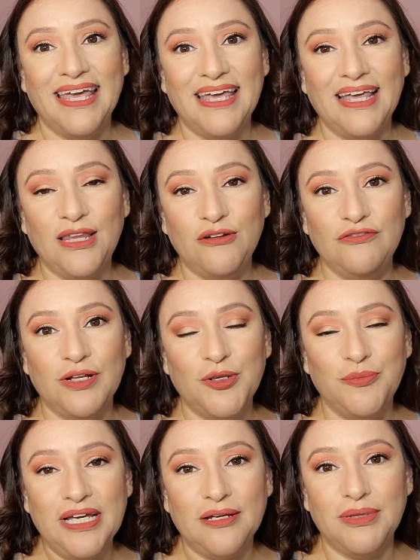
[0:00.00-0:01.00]
Hello fellow
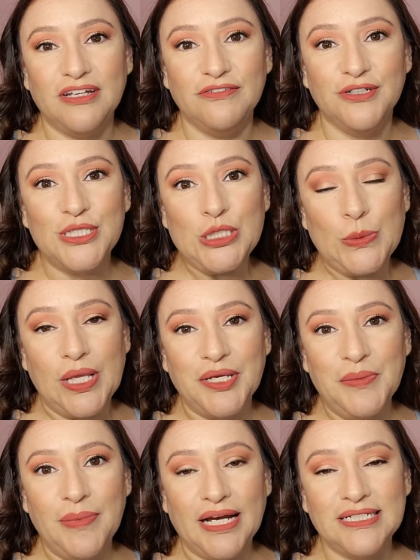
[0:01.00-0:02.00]
makeup lovers,
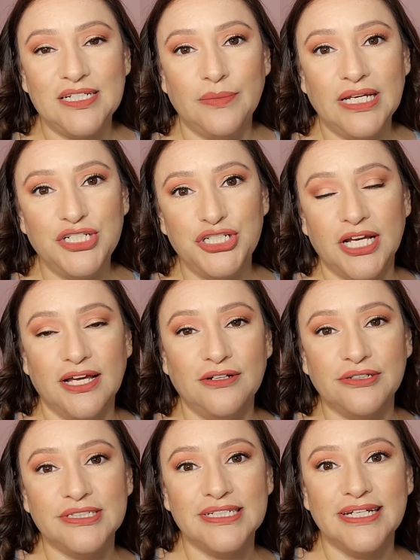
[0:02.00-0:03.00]
welcome back to my
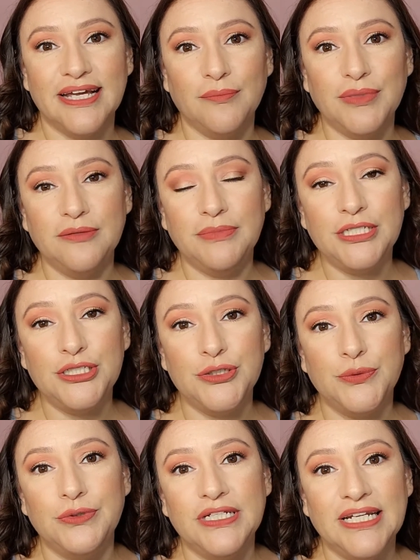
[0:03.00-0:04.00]
channel. Today I'm going to be
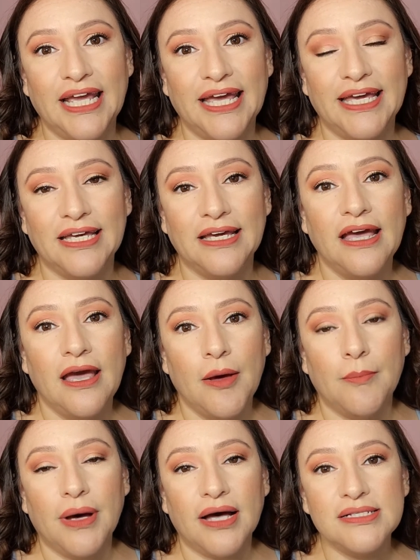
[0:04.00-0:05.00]
doing a
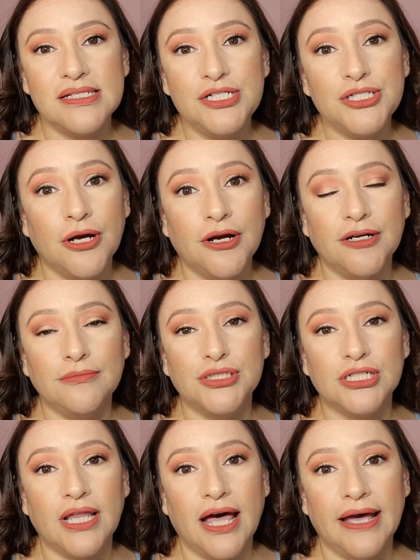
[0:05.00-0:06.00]
Boxy Charm
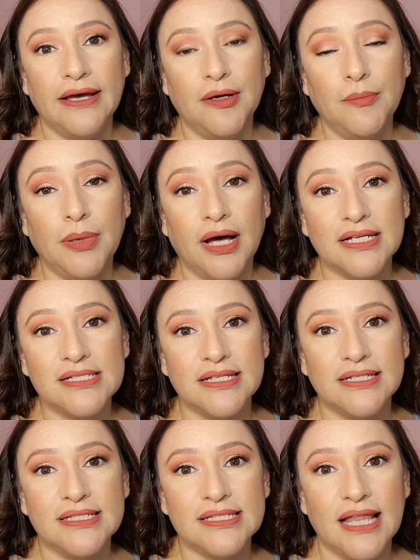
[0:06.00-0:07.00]
July
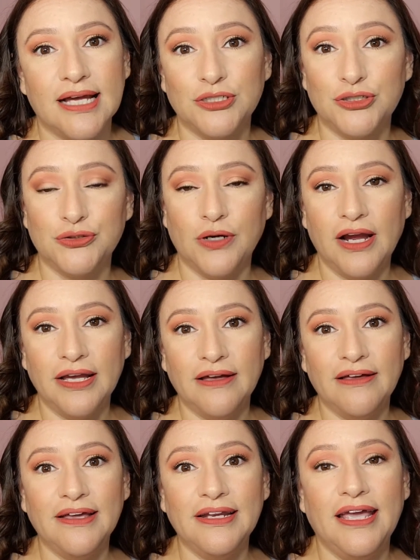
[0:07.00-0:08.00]
unboxing slash try
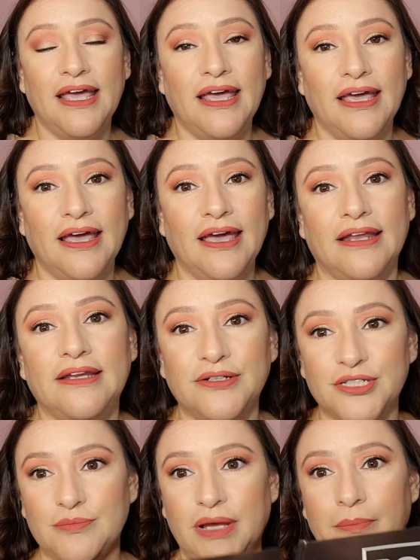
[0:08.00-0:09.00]
on, and
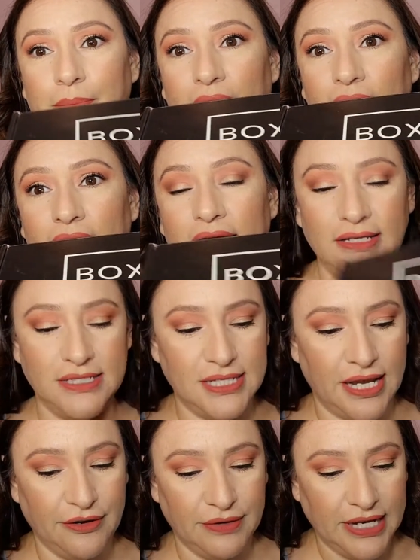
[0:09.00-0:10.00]
here's my box.
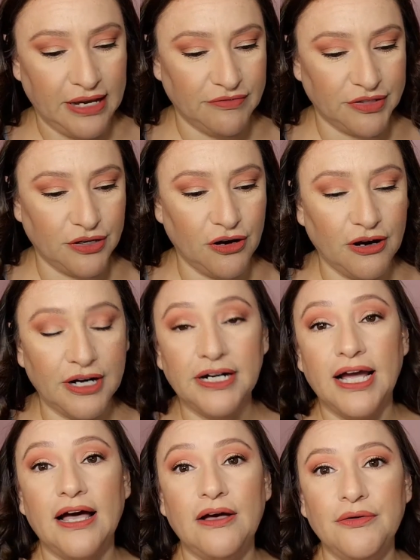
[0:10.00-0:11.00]
I already have the card
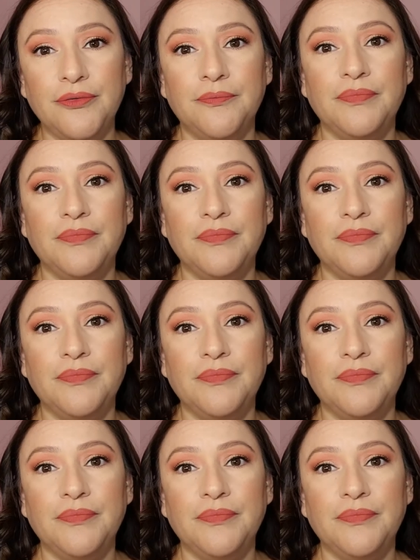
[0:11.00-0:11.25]
out.